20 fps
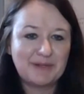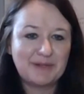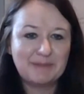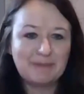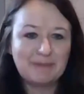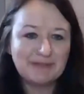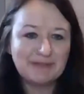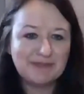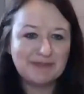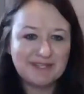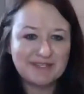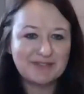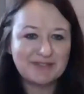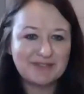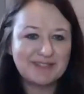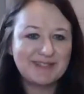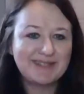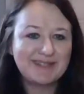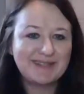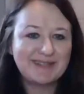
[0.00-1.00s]

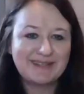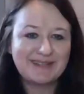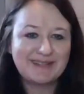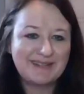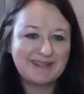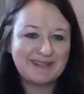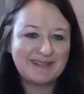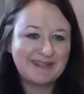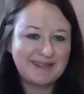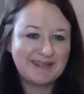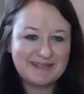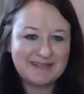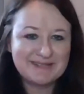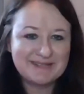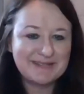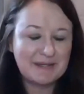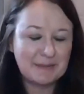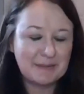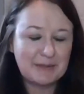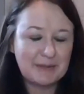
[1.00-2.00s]
In manufacturing,
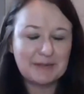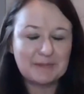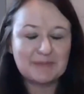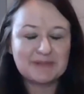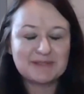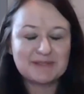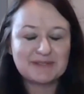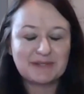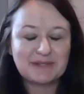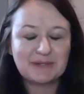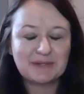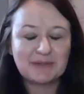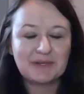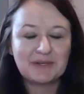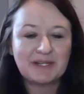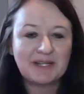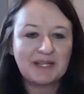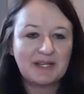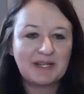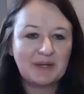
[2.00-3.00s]
things come up.
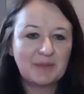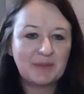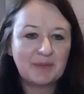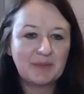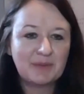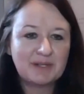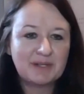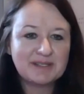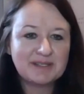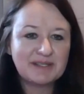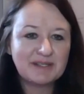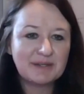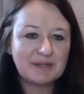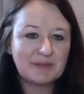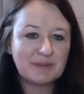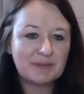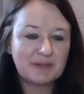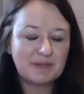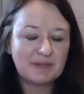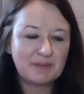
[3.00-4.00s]
So what is
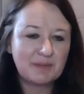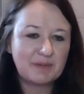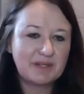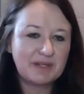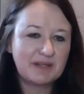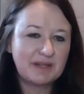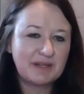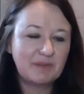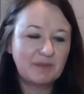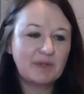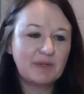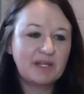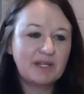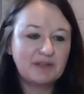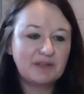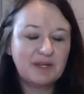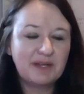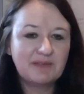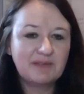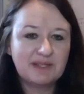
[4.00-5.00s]
their when
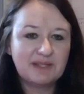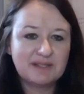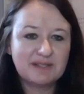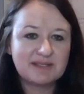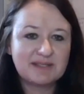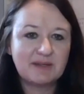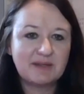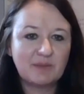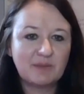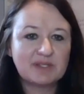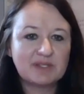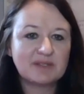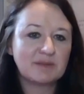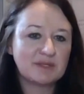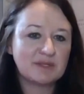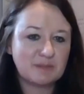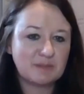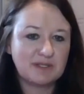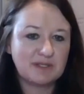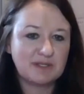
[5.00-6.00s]
they do have an incident, what's
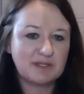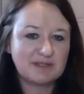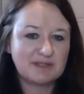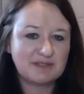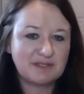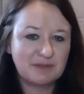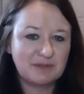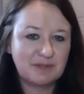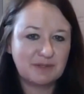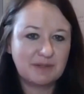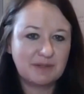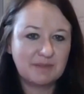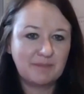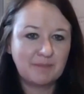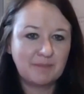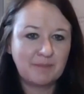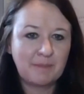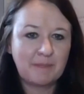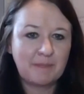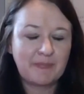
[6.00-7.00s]
their response to it?
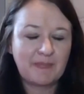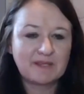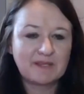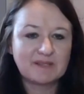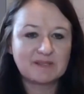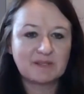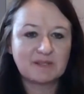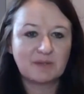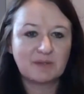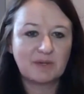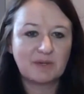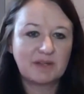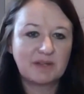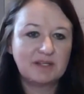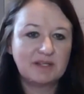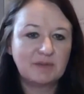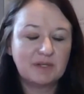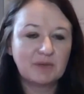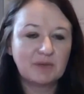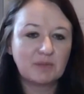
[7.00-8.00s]
So are
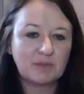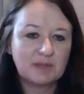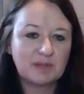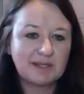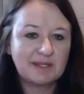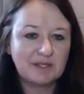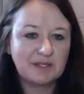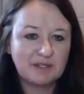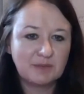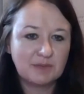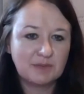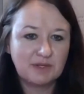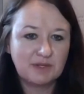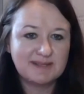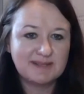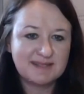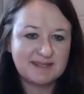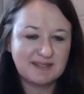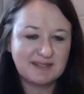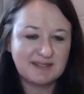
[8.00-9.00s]
they doing a really
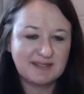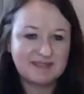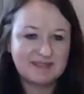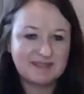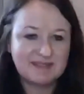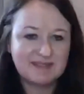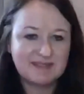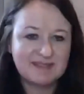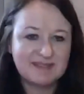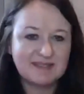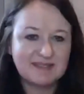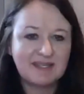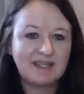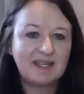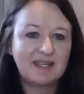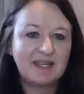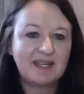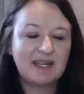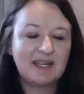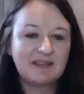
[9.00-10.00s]
good root cause
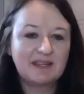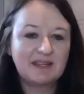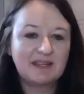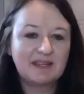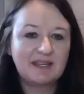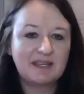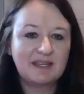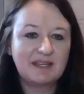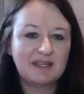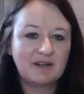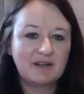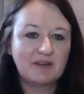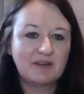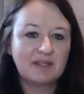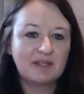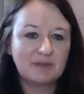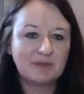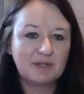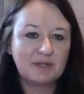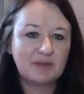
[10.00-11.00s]
analysis? And
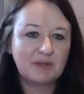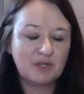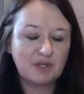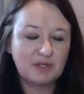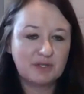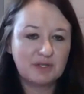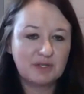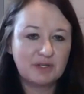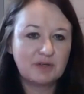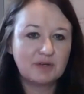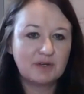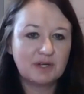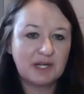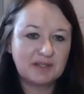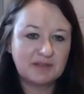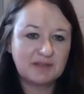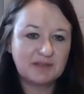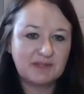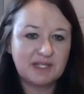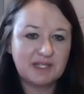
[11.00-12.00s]
then are they doing good
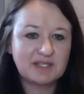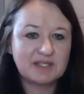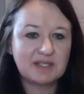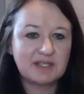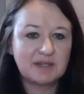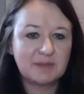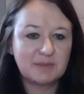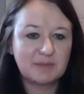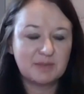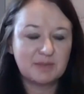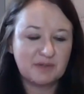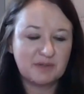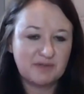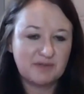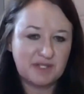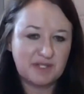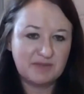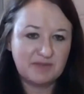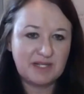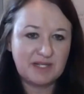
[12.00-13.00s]
corrective action and
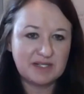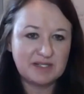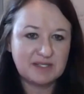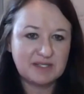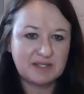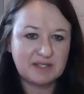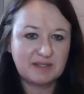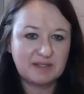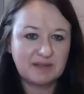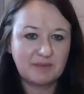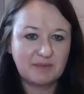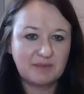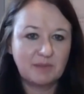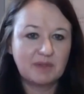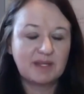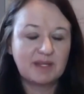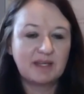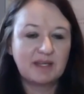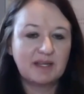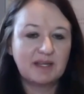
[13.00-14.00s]
preventive action
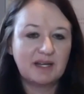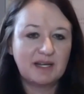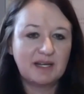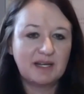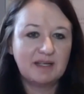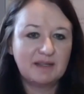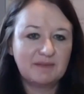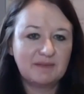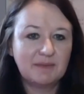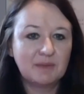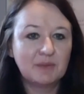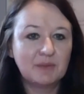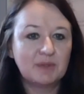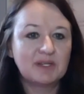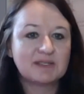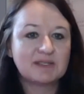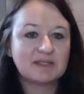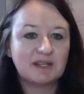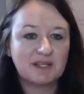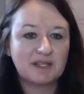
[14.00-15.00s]
with a high
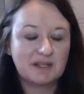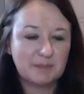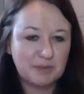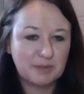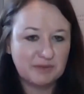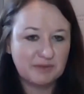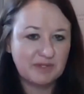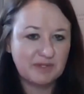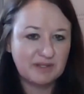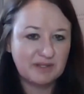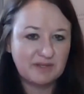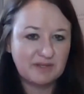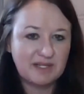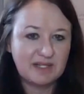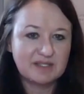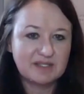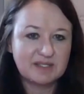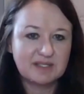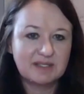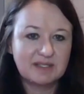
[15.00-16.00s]
focus on the
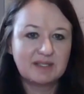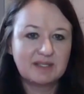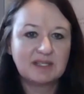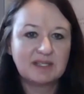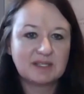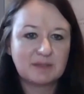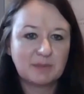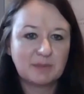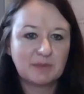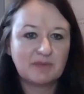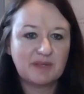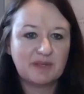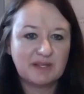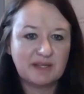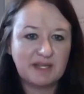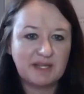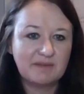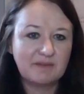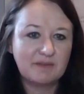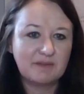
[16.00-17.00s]
preventive action to
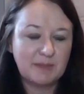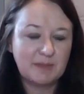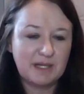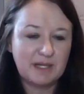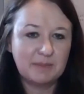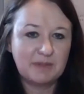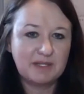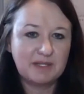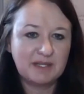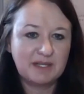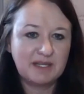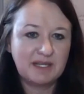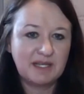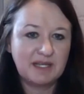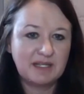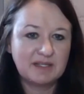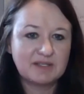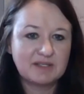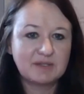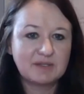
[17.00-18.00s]
prevent that from happening
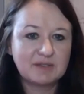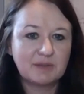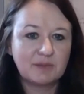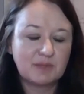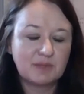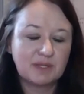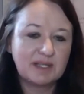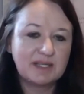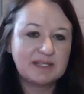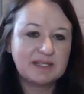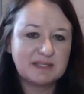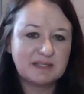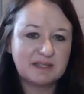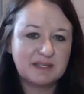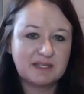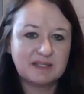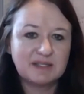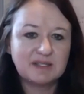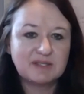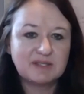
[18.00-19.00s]
again? So really
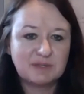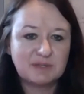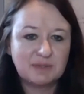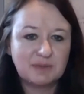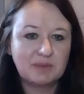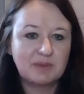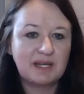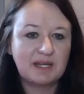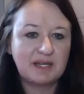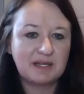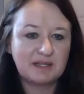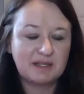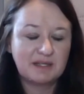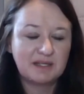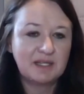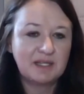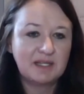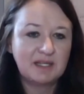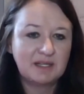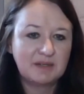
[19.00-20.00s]
dig into
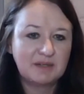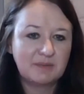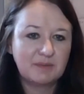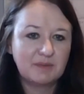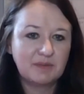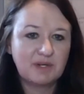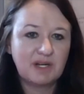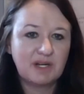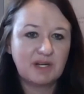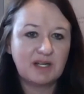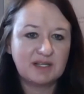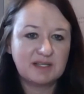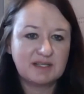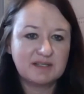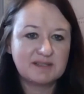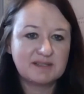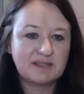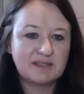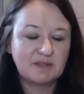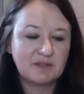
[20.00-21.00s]
that root
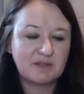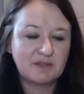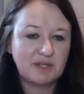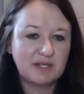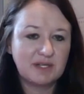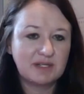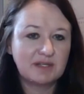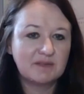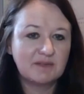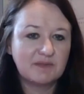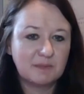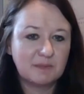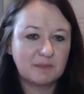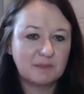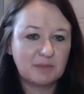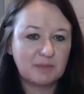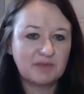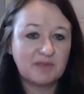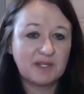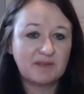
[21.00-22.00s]
cause and corrective and
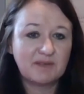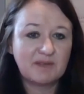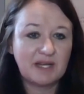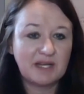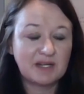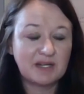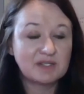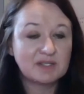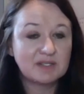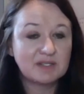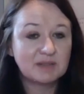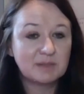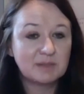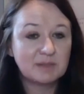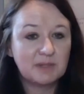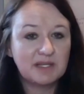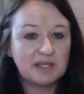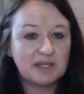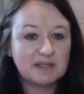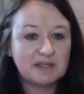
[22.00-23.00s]
preventive action
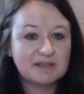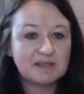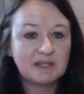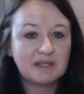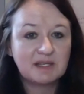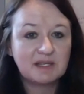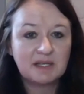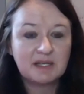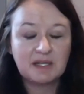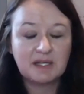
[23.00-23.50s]
plans.